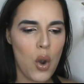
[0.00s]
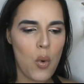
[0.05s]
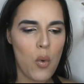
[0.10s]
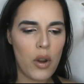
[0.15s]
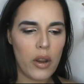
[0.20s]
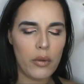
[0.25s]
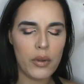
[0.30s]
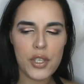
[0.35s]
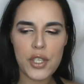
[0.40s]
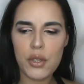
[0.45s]

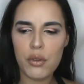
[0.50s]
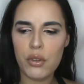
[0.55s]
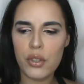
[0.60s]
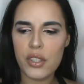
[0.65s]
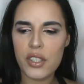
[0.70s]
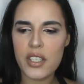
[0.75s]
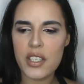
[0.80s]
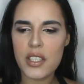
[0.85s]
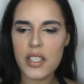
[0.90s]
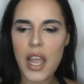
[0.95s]
Where would you
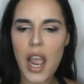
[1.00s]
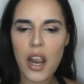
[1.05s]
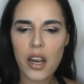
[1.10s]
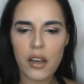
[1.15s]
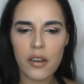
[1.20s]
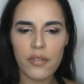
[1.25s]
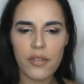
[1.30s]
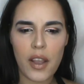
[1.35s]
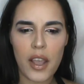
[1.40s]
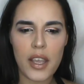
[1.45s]
learn to
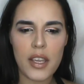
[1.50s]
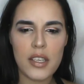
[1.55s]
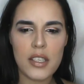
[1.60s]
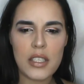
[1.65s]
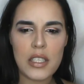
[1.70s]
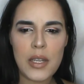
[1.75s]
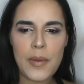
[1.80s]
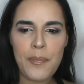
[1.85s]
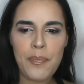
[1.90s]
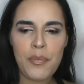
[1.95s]

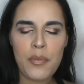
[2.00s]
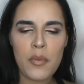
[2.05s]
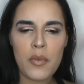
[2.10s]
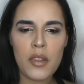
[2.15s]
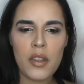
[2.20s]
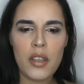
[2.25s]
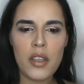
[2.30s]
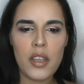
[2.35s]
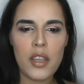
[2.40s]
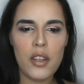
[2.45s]

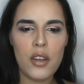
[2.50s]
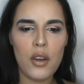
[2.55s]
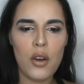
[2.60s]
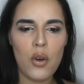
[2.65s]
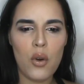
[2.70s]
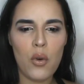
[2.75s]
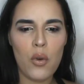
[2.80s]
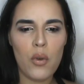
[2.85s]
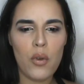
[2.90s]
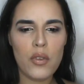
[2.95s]
sacrifice? You
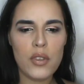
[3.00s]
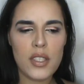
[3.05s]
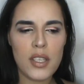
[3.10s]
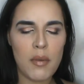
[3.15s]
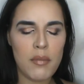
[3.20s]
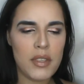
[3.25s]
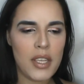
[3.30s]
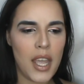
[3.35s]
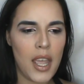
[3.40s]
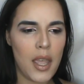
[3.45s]
know,
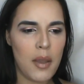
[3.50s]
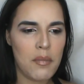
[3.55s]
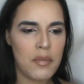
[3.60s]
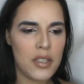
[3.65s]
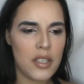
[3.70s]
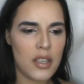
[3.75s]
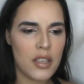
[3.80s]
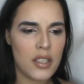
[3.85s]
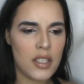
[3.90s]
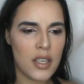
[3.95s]

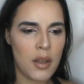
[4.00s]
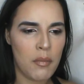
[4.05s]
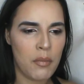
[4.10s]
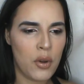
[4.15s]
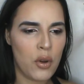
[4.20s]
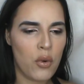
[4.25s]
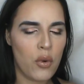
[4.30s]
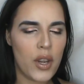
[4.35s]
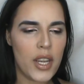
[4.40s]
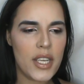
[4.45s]
sometimes some
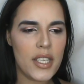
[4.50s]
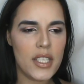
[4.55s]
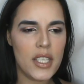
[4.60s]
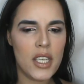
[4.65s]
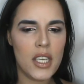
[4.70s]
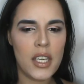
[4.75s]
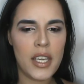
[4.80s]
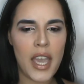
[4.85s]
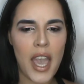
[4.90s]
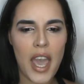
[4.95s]

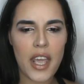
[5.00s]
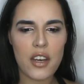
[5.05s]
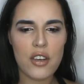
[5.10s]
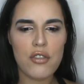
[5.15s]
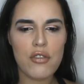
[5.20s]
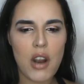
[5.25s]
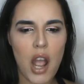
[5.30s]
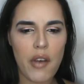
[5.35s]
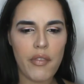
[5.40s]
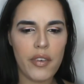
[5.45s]
crazy
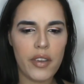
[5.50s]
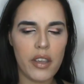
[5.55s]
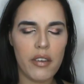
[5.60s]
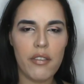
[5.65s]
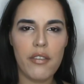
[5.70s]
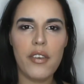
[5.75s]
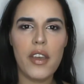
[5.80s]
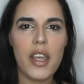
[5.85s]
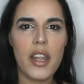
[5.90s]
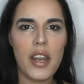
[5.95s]
catastrophic
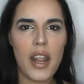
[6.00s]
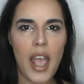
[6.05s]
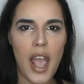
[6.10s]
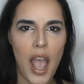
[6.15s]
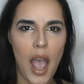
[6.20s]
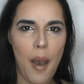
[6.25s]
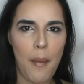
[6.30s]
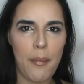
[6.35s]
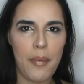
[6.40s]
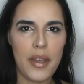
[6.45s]
event
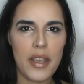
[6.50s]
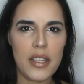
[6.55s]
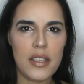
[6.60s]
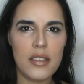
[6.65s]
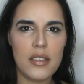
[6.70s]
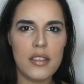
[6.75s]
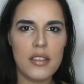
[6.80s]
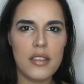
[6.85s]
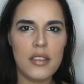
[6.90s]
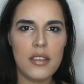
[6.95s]

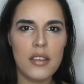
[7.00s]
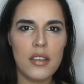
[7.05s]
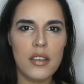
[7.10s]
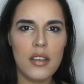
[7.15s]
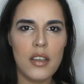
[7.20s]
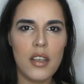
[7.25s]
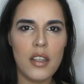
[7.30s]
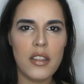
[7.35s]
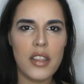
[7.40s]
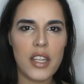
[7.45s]
happens
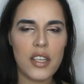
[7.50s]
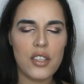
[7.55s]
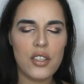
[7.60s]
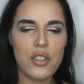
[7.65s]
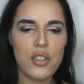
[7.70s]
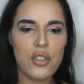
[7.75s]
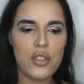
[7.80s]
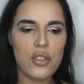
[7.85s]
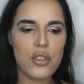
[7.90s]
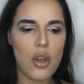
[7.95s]
that's
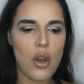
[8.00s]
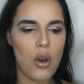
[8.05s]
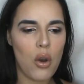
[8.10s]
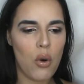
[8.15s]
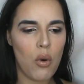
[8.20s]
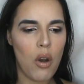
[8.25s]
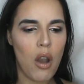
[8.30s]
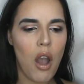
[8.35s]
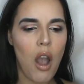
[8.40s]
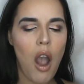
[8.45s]

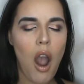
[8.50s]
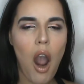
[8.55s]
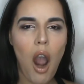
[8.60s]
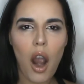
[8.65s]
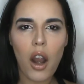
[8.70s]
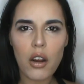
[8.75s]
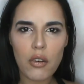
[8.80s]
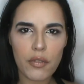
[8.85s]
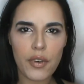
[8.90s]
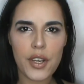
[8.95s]
so
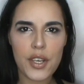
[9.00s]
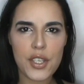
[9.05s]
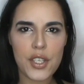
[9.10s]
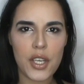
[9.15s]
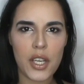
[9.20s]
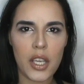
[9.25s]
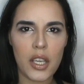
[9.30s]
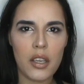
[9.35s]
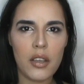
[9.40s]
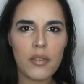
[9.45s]

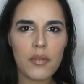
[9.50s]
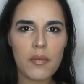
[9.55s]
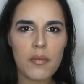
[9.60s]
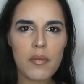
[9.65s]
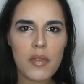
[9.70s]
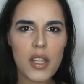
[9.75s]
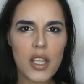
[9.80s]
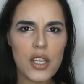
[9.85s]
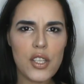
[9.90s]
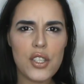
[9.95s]
heart-wrenching
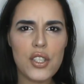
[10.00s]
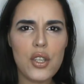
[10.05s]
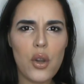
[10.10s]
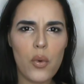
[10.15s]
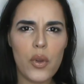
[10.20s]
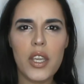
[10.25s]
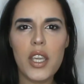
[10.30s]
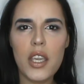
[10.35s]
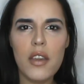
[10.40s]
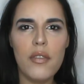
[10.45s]
and
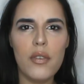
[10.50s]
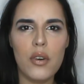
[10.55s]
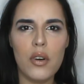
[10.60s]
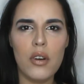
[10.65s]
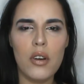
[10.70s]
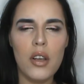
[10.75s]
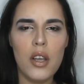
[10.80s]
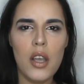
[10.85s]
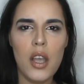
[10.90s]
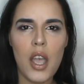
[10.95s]
so
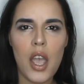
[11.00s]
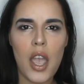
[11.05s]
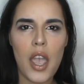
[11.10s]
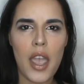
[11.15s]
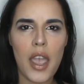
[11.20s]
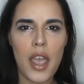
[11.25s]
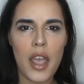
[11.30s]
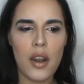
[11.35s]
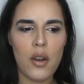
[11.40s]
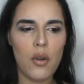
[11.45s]
evil.
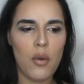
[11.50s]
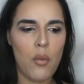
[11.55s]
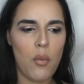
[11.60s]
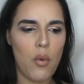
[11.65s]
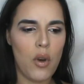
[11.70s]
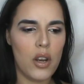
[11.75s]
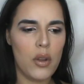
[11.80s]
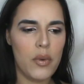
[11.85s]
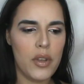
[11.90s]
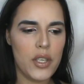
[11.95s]
And
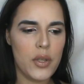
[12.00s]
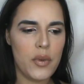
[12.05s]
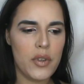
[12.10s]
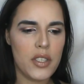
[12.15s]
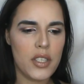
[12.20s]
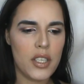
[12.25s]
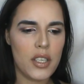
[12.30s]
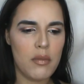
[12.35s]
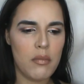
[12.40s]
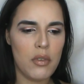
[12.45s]
what do we do
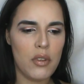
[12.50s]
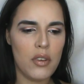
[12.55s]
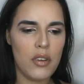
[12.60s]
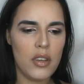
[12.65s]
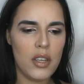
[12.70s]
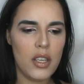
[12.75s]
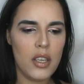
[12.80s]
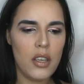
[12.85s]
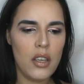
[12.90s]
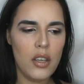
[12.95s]
as a
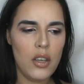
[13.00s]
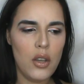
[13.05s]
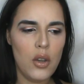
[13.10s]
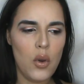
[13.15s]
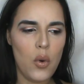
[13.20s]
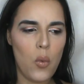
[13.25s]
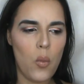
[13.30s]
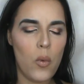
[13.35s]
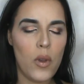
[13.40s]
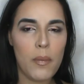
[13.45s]
community?
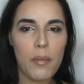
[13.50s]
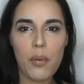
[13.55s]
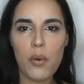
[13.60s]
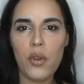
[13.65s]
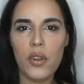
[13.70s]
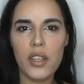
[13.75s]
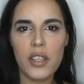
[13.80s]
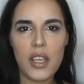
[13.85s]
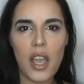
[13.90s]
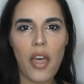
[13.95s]
We
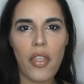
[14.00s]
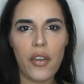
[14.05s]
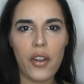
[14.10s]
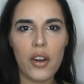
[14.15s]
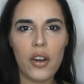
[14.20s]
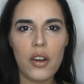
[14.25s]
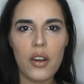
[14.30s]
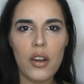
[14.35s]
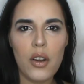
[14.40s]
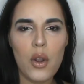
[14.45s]
pull
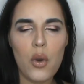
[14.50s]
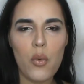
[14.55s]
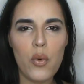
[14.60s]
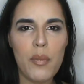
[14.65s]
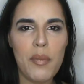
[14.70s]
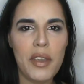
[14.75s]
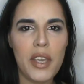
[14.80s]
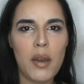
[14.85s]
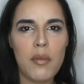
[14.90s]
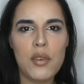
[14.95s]
together.
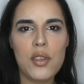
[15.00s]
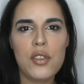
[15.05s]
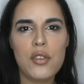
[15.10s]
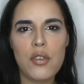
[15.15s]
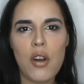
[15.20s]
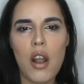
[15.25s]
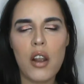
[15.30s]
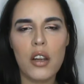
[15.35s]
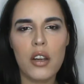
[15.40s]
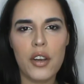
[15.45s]
We become
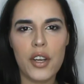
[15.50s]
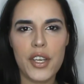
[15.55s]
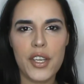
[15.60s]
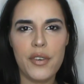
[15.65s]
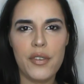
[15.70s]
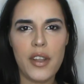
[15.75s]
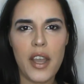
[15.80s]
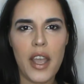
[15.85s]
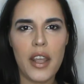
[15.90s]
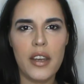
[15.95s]
stronger and
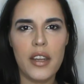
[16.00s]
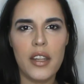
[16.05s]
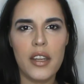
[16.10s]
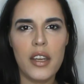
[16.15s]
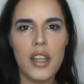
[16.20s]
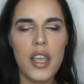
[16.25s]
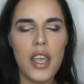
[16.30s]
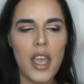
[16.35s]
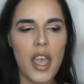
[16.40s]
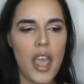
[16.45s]

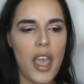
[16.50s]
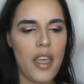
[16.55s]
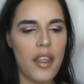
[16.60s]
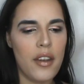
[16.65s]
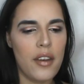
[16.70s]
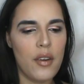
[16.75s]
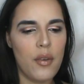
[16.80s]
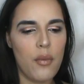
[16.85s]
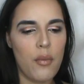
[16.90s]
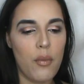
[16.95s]
united.
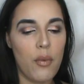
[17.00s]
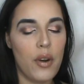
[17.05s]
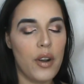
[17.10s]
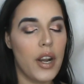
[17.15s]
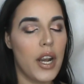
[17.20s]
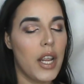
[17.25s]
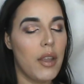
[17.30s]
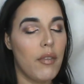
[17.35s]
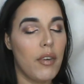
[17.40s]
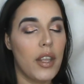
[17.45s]
And we're
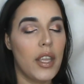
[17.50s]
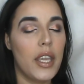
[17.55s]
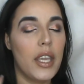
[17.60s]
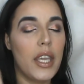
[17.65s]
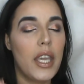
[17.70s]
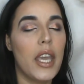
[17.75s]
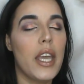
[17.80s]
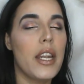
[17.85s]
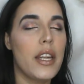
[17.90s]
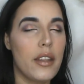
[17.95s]
not even going to
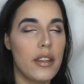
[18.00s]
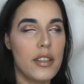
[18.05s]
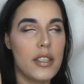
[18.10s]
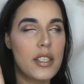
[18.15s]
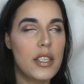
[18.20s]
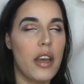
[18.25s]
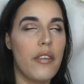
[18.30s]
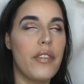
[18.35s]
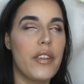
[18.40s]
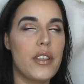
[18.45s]
get into the
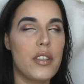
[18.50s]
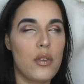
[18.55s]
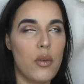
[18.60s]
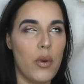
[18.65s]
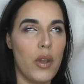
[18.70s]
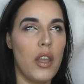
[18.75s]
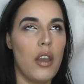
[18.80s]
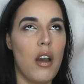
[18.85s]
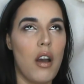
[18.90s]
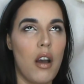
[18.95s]
stuff that's
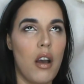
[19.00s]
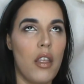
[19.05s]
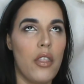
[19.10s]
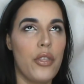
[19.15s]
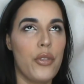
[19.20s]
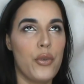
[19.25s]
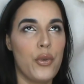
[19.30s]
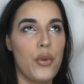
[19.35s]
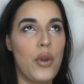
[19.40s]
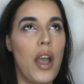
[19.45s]
going
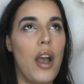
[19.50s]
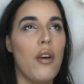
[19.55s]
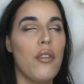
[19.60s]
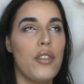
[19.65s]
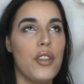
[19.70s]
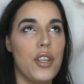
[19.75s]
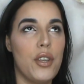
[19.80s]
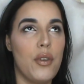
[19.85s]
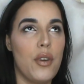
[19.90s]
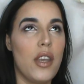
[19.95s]
on
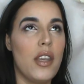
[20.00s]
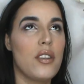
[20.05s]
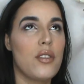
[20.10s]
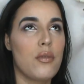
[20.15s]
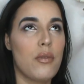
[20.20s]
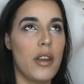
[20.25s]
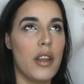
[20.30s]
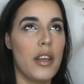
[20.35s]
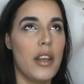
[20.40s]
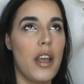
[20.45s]
throughout the
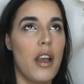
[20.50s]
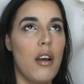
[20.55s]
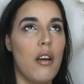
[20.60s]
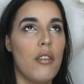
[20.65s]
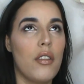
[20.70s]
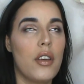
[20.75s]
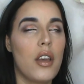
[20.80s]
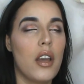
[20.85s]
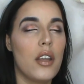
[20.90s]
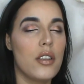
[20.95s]
U.S. right
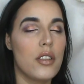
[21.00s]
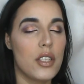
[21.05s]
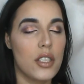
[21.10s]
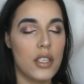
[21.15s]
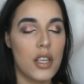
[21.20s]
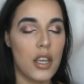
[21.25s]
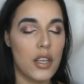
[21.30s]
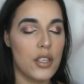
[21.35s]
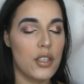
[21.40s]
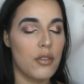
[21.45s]
now,
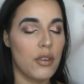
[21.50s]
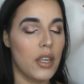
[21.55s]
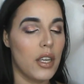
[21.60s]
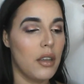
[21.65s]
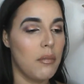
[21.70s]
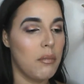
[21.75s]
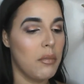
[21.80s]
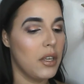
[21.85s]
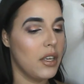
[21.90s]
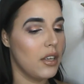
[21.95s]
this
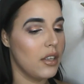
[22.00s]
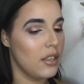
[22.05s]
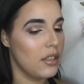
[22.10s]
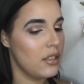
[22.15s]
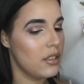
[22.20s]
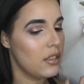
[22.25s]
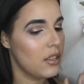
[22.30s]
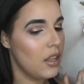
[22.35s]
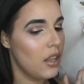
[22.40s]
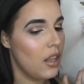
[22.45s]
country,
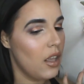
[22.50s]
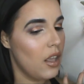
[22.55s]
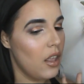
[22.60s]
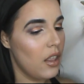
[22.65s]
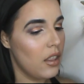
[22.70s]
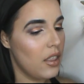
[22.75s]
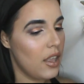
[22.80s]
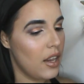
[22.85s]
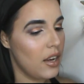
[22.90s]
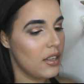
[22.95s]
because
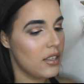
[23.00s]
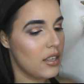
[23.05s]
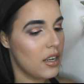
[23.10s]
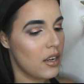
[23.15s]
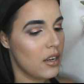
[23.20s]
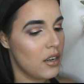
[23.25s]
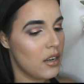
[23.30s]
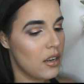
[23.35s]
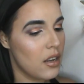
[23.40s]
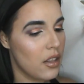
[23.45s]
that is
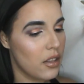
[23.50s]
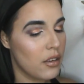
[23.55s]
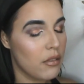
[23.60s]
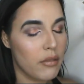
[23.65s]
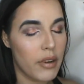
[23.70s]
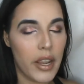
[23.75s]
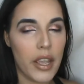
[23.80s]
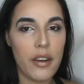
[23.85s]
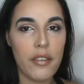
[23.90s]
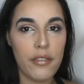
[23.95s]
another
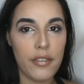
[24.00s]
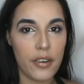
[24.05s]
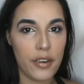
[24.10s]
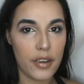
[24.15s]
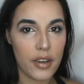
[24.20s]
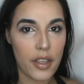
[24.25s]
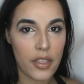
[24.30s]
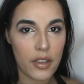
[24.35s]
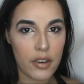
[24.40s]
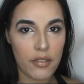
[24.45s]
rant for
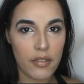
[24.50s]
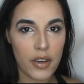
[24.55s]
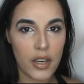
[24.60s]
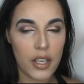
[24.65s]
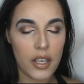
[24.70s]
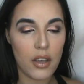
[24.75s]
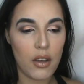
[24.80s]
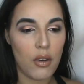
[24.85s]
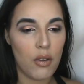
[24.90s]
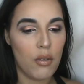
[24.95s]
another
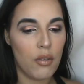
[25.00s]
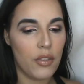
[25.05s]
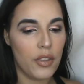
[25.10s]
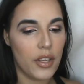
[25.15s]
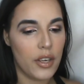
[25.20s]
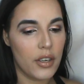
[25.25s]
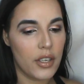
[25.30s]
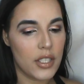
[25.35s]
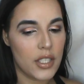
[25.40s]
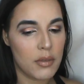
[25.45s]
video.
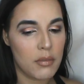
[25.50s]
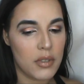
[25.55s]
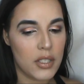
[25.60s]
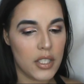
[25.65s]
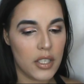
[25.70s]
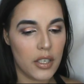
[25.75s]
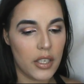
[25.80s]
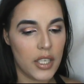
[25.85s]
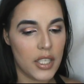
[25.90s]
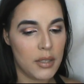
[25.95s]
There is some
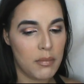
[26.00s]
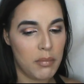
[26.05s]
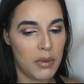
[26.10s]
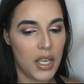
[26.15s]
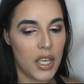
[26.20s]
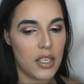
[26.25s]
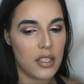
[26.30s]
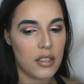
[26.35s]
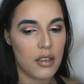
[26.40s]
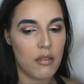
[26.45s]
serious
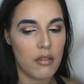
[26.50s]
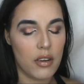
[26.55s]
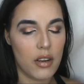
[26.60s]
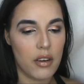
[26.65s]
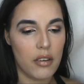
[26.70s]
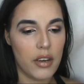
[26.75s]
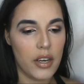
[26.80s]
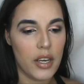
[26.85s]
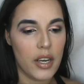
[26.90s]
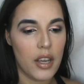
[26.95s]
BS going
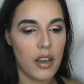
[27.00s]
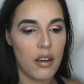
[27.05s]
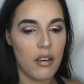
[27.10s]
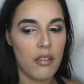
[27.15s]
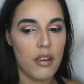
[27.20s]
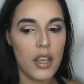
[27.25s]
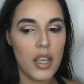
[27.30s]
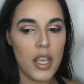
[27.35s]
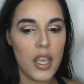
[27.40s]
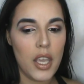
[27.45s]
on right
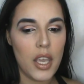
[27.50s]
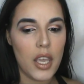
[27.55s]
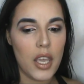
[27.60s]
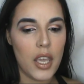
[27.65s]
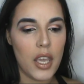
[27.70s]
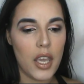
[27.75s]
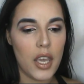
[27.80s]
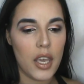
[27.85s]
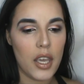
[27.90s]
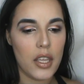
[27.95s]
now,
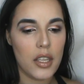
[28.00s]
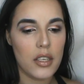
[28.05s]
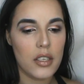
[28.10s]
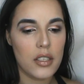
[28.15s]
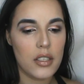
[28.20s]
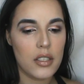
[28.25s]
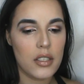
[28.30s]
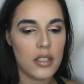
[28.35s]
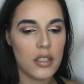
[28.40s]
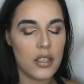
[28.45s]

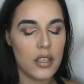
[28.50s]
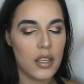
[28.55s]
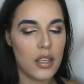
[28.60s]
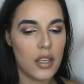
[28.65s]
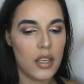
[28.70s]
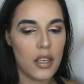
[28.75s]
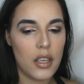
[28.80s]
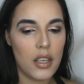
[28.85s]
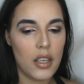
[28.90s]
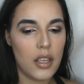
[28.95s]
and
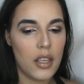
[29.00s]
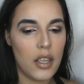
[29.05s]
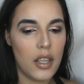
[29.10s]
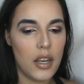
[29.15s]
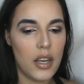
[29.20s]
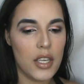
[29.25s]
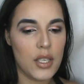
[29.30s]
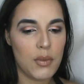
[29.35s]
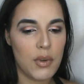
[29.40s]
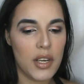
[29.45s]

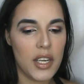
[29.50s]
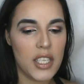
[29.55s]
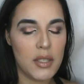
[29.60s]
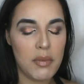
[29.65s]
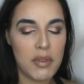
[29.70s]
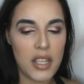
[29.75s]
it is what it is.